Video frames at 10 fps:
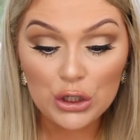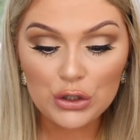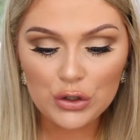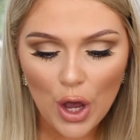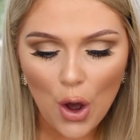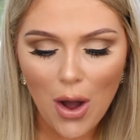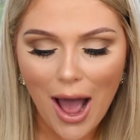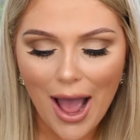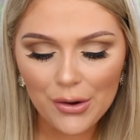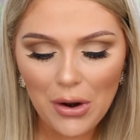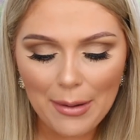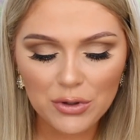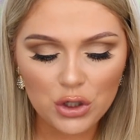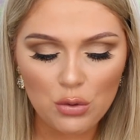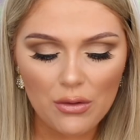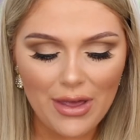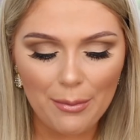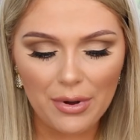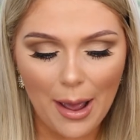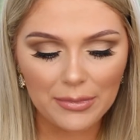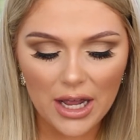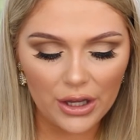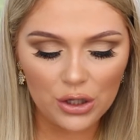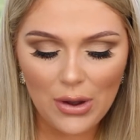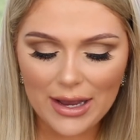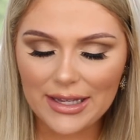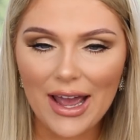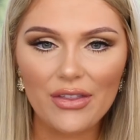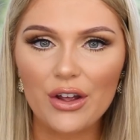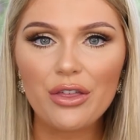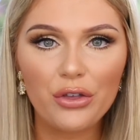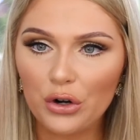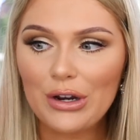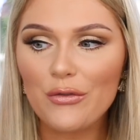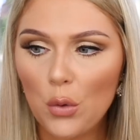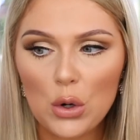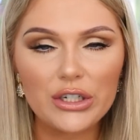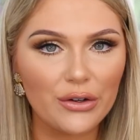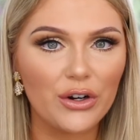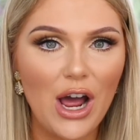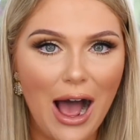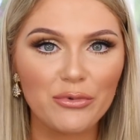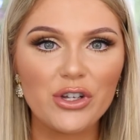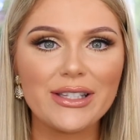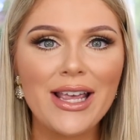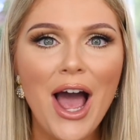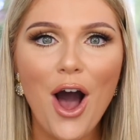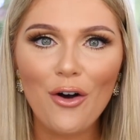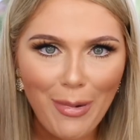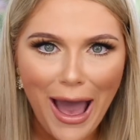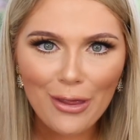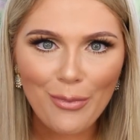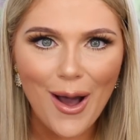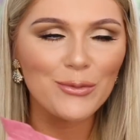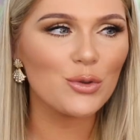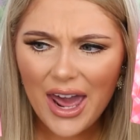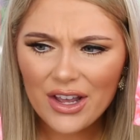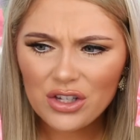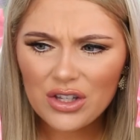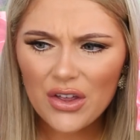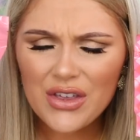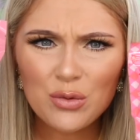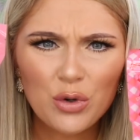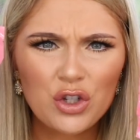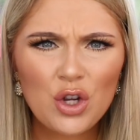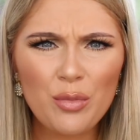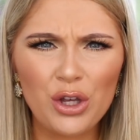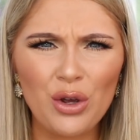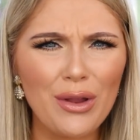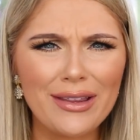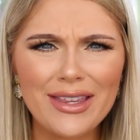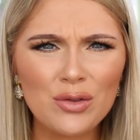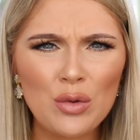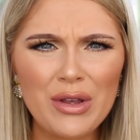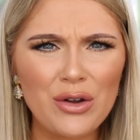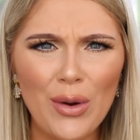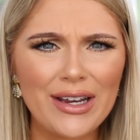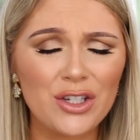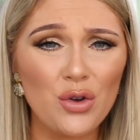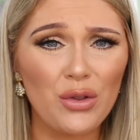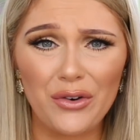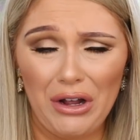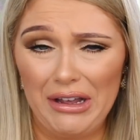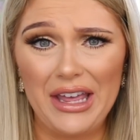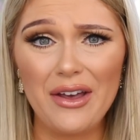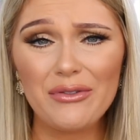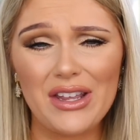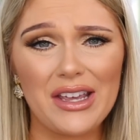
So I grabbed two of them, but I'm telling you guys, they had like thirty-four different options of bath bombs. And I just thought these were super cute. Like this would be great too for a gift.